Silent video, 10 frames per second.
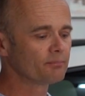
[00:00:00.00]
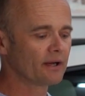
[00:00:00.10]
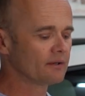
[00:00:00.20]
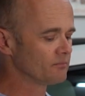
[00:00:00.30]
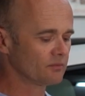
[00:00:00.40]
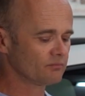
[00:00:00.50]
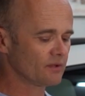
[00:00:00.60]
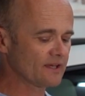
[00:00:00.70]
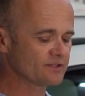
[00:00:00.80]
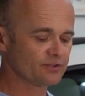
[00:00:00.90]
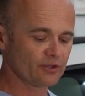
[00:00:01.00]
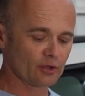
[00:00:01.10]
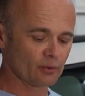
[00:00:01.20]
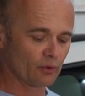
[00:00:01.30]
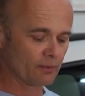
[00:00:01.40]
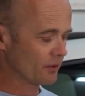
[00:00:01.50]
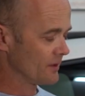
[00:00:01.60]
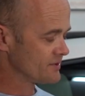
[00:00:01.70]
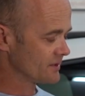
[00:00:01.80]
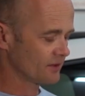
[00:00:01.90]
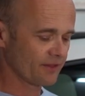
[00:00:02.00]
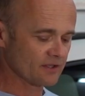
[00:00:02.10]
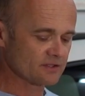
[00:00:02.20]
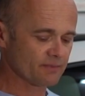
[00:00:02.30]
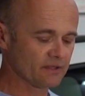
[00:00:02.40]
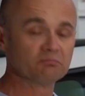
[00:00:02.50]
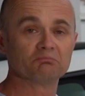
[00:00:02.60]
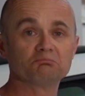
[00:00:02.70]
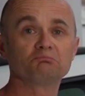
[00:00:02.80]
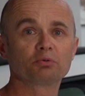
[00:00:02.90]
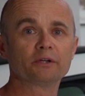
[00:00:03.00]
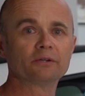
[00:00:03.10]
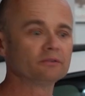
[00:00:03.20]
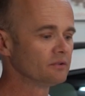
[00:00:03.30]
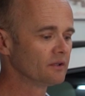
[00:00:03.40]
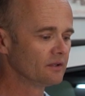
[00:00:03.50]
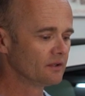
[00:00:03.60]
but as a DIY project, I think it's been pretty good.